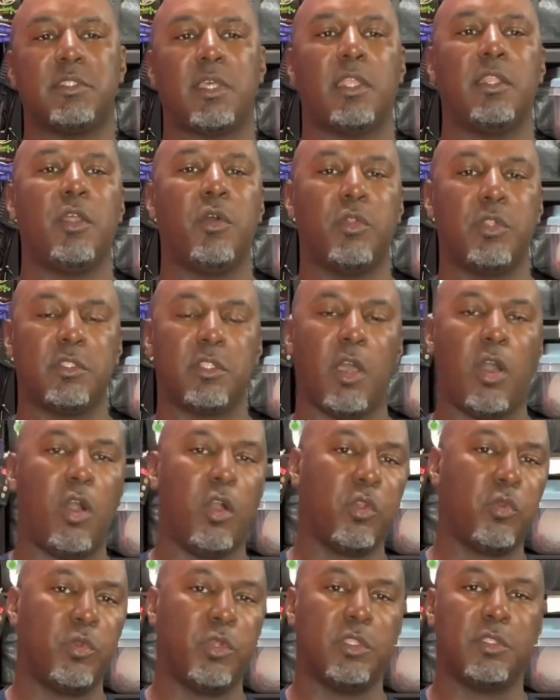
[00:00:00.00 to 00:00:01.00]
I know that the
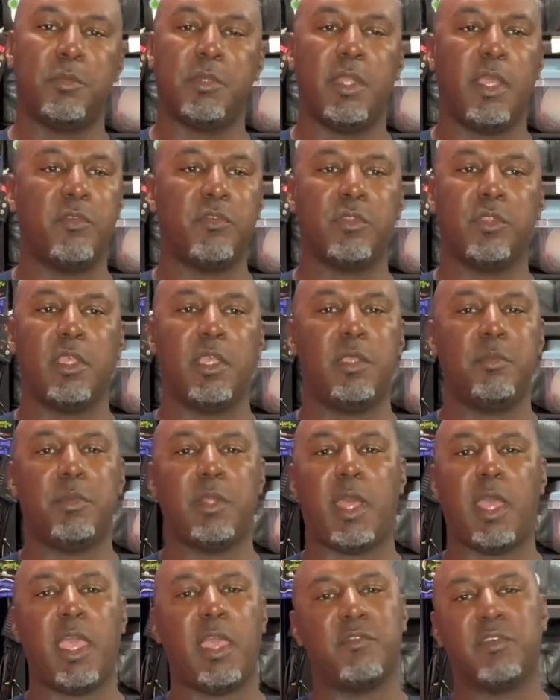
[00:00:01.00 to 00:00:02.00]
algorithm and everything, but
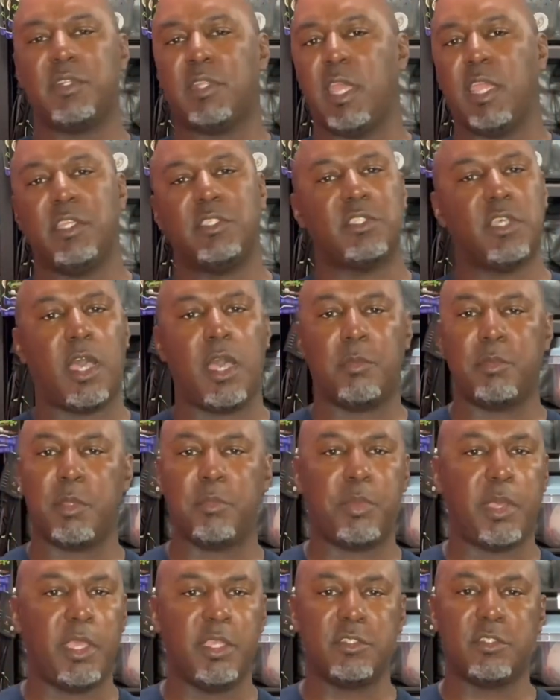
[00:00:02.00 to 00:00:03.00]
I have a day job that
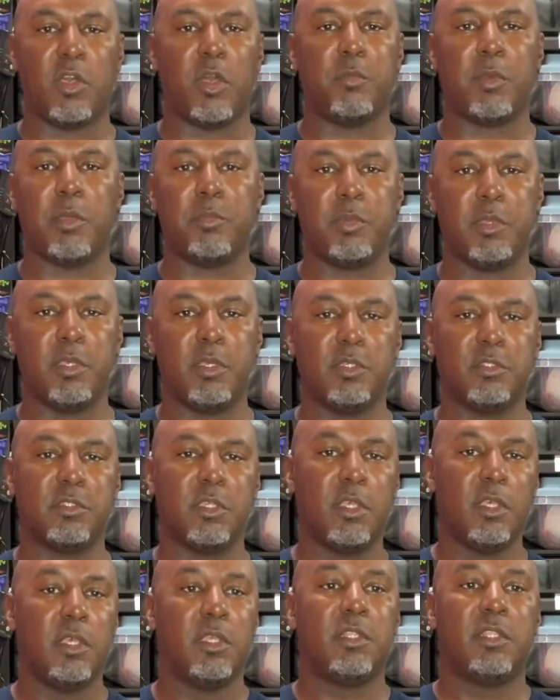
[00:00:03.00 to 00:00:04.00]
pays all my bills.
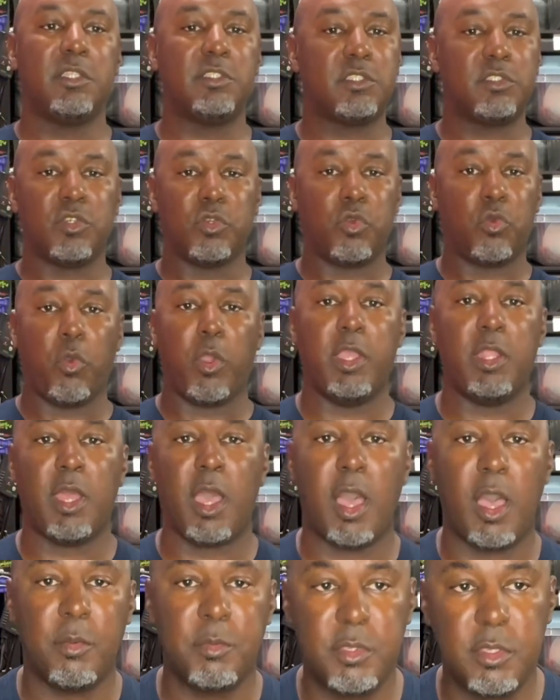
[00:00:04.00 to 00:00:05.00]
This is a great
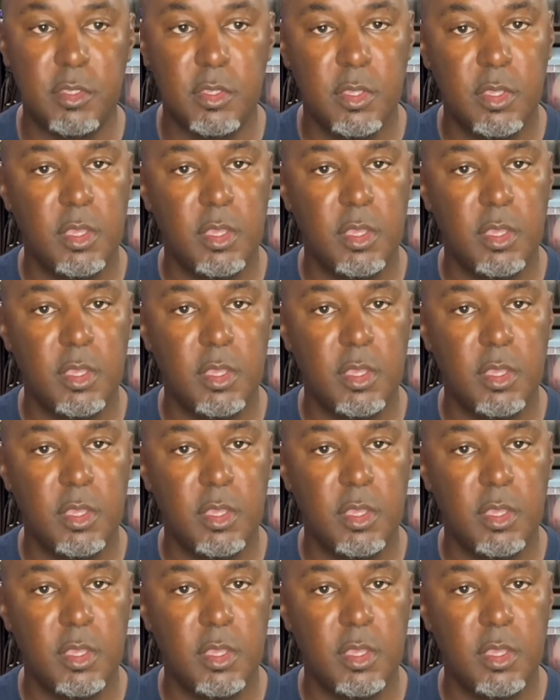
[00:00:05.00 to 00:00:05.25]
hobby.